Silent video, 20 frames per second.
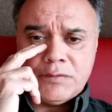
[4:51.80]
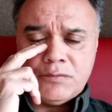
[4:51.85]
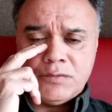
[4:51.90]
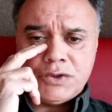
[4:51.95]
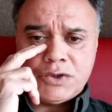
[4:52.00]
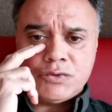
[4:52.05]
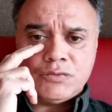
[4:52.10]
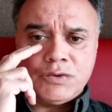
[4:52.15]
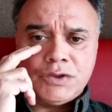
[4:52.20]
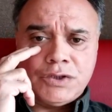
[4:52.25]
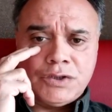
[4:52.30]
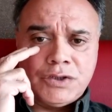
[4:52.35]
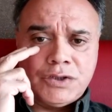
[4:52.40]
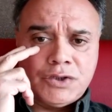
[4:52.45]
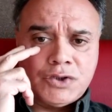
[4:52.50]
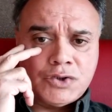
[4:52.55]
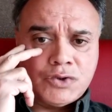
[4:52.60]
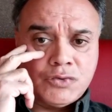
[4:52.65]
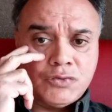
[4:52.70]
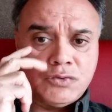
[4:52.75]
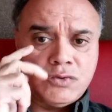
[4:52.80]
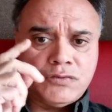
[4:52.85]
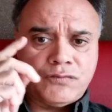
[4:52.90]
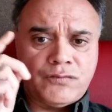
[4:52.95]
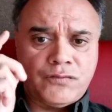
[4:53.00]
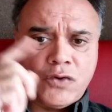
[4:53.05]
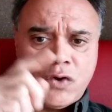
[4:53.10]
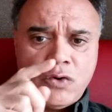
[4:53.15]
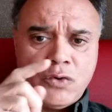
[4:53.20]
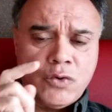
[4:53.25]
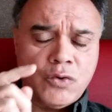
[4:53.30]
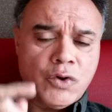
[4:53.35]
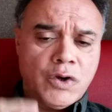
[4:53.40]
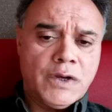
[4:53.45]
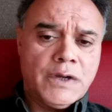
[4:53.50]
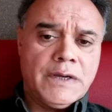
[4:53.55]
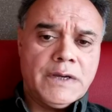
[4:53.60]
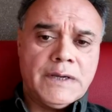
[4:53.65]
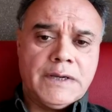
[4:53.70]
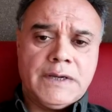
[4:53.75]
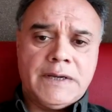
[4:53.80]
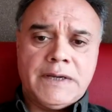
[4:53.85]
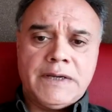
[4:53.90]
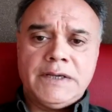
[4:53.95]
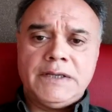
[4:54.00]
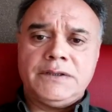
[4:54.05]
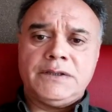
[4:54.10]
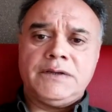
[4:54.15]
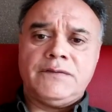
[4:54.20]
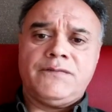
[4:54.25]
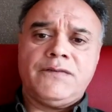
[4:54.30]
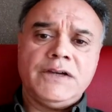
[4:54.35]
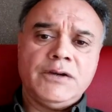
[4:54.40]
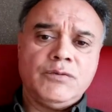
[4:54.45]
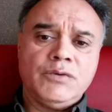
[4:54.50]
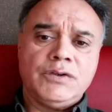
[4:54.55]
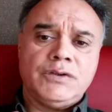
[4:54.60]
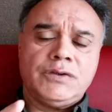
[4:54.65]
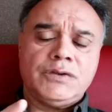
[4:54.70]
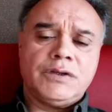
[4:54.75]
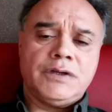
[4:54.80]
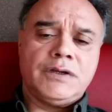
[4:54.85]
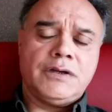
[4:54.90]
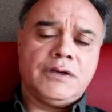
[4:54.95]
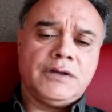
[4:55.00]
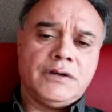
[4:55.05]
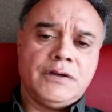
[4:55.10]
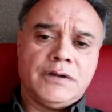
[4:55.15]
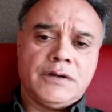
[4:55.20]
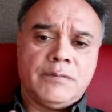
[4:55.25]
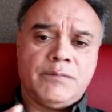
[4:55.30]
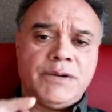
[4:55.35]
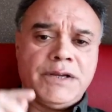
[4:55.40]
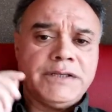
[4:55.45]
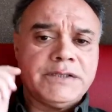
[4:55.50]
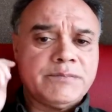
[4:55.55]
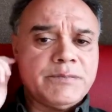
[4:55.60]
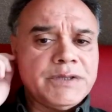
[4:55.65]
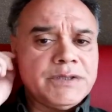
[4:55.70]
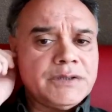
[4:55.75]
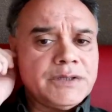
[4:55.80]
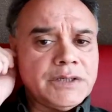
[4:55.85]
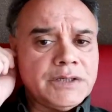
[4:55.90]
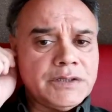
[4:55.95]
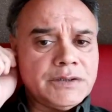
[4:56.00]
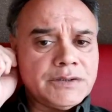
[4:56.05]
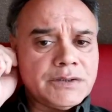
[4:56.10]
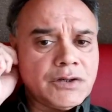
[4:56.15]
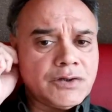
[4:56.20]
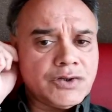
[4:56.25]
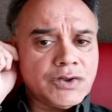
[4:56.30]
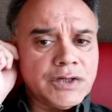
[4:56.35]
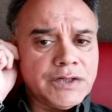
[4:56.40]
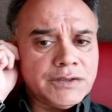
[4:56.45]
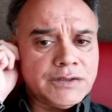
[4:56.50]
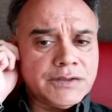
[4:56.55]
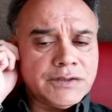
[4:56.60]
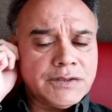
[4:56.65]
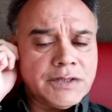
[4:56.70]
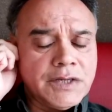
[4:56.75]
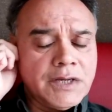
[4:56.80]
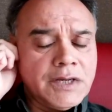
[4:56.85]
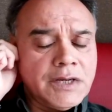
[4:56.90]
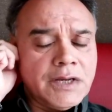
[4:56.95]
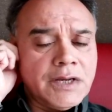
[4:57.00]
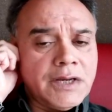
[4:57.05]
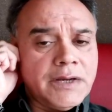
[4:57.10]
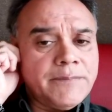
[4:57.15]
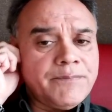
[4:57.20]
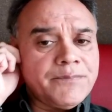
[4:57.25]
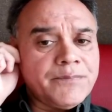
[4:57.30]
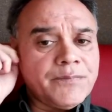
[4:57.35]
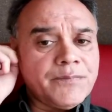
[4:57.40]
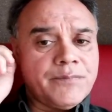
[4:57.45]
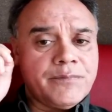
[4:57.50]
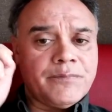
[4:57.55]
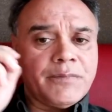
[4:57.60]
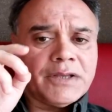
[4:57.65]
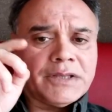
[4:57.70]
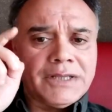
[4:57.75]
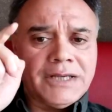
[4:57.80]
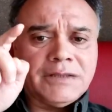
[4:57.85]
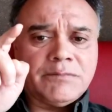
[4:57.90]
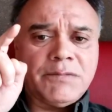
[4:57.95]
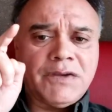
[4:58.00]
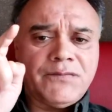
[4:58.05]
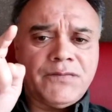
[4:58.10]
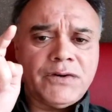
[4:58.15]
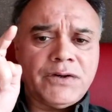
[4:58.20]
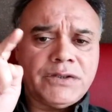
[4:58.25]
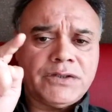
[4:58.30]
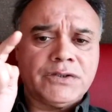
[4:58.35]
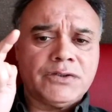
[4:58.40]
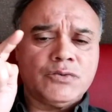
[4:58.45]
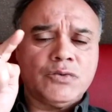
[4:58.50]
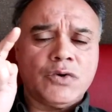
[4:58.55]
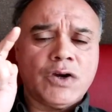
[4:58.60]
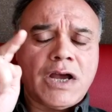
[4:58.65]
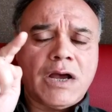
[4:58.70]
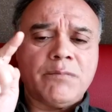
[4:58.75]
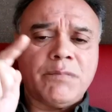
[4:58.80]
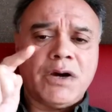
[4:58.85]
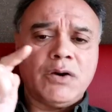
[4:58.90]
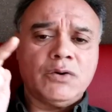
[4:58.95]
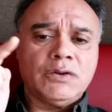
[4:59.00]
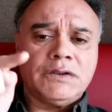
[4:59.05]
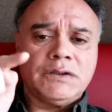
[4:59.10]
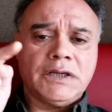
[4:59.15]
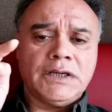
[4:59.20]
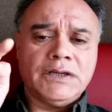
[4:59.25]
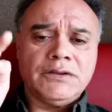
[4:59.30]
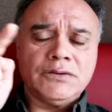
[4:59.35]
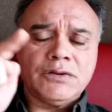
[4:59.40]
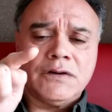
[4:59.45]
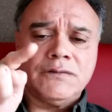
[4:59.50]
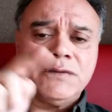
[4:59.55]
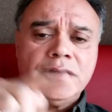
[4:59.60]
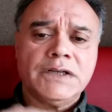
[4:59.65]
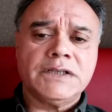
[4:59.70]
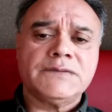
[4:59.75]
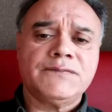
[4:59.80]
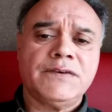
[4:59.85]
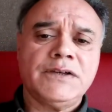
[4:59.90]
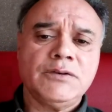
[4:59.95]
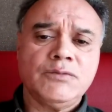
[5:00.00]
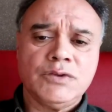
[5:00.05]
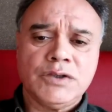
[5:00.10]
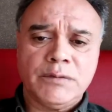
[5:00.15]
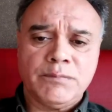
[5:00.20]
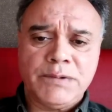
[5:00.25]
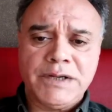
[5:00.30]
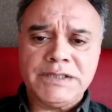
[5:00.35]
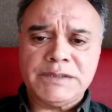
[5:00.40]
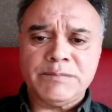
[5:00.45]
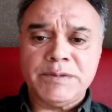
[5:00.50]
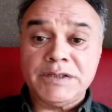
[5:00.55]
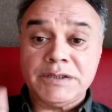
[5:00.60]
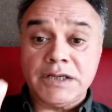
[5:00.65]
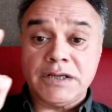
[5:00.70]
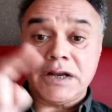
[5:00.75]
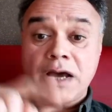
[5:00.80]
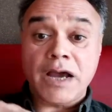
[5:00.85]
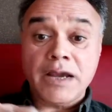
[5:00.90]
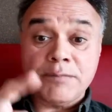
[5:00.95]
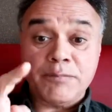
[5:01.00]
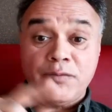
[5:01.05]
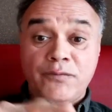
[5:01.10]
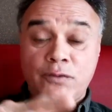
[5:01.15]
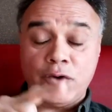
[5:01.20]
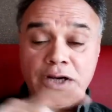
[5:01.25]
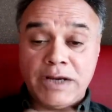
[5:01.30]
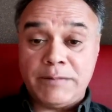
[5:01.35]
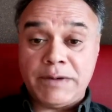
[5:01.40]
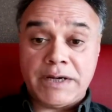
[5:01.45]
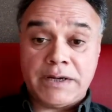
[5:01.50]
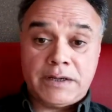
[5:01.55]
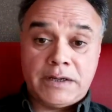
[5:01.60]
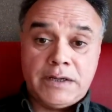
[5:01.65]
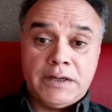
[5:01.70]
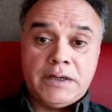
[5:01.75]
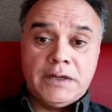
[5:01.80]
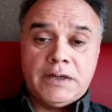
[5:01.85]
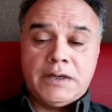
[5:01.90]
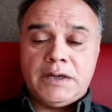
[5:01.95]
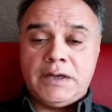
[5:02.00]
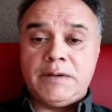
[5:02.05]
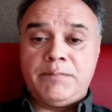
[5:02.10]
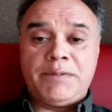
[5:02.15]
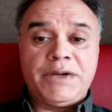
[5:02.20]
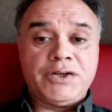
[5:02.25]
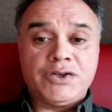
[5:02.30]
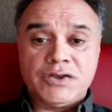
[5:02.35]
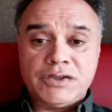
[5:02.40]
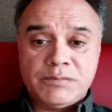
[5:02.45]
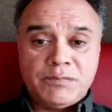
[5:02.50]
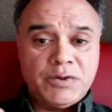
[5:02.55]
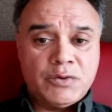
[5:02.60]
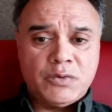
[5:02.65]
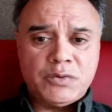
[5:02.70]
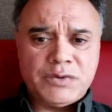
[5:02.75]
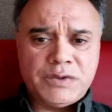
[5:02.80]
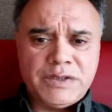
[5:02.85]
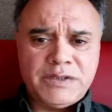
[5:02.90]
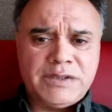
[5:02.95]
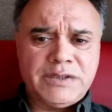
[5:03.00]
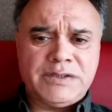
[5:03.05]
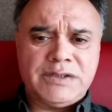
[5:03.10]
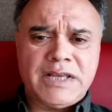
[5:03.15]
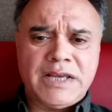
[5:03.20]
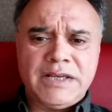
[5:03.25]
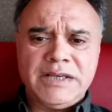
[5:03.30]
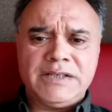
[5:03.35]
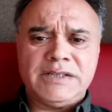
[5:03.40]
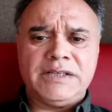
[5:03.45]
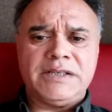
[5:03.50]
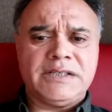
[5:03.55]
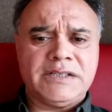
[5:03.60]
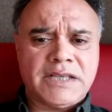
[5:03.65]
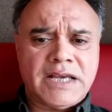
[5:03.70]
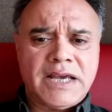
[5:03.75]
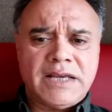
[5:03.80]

which we should follow in the fluid replacement in such cases. But let me first talk about intravenous fluid replacement in hypovolemic patients, because this is the easiest